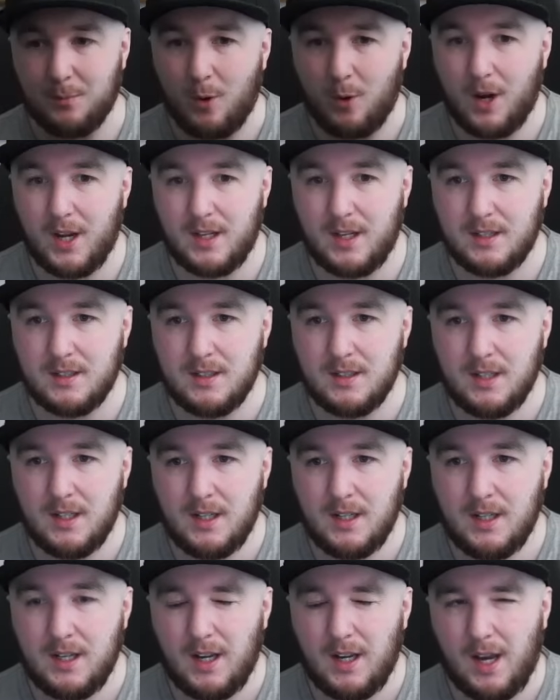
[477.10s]
right?
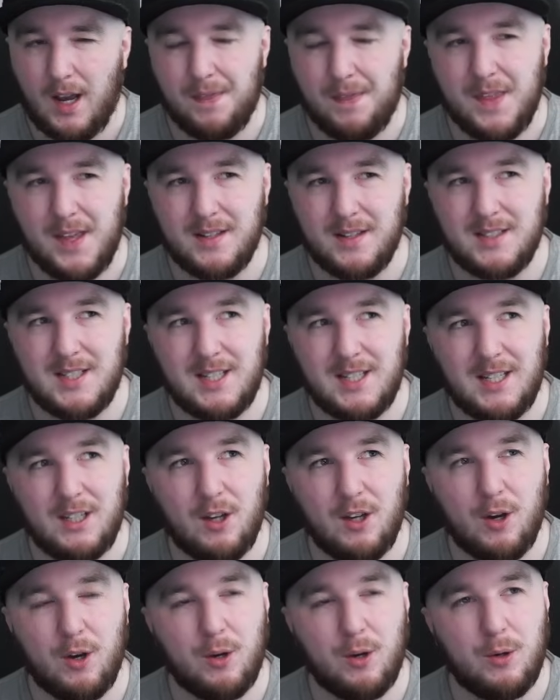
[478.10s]
And then did he
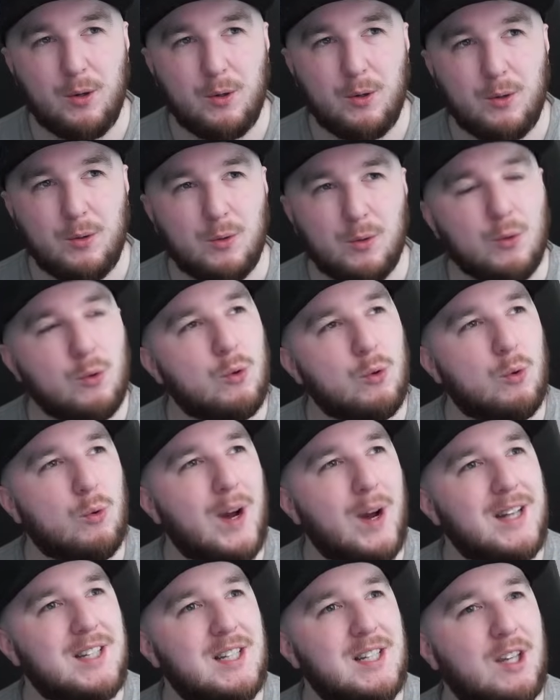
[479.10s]
go... Oh,
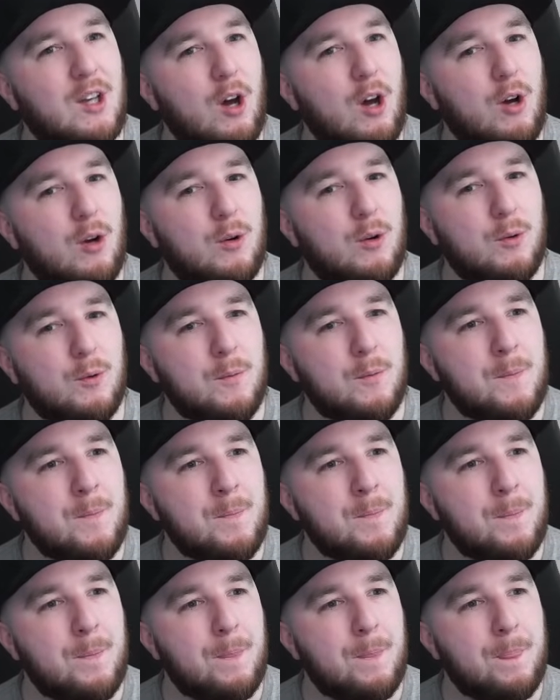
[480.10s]
where did he go?
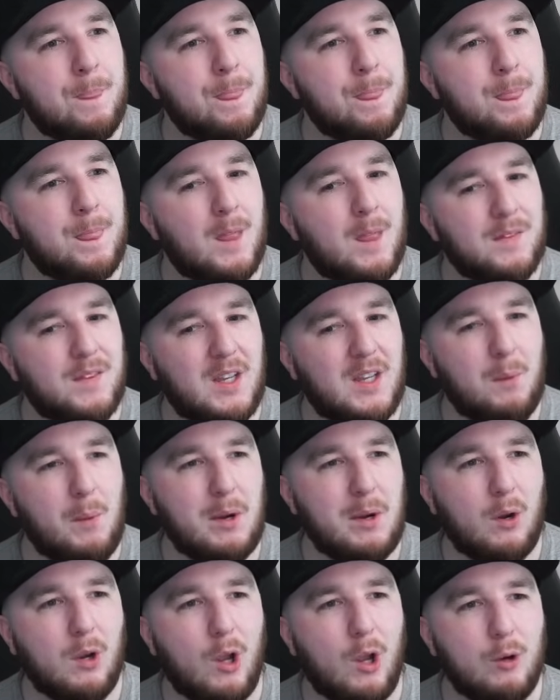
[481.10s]
I think he
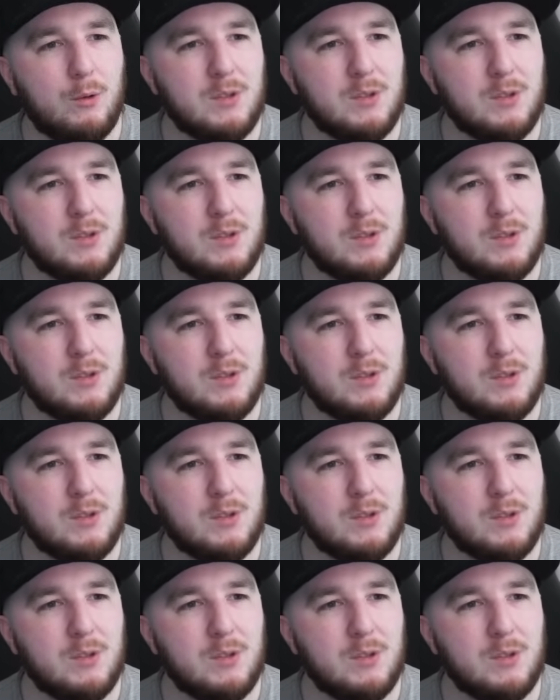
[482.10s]
went on loan